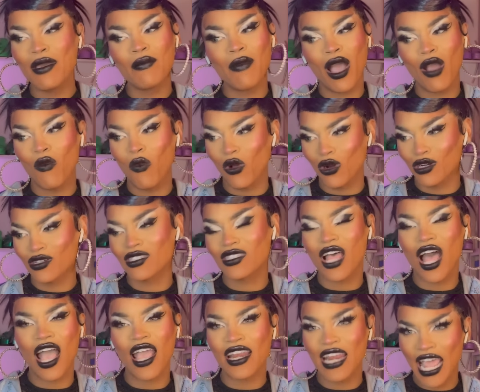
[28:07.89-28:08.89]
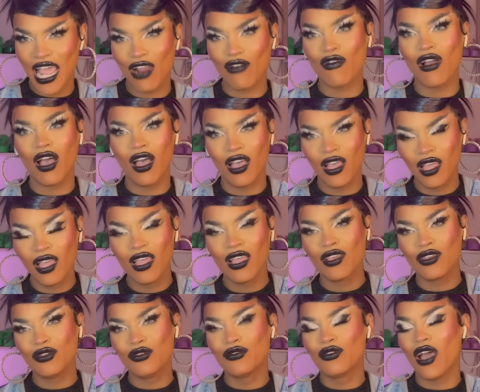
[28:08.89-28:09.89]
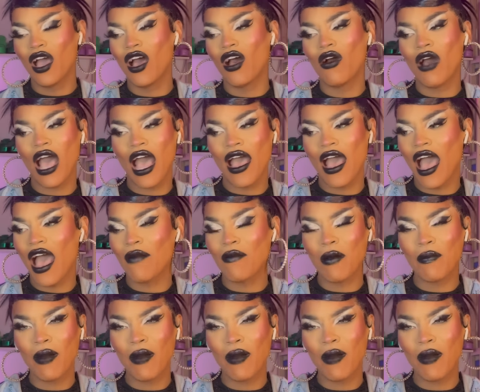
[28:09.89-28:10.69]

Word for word: in my water sign era. You know, I, am a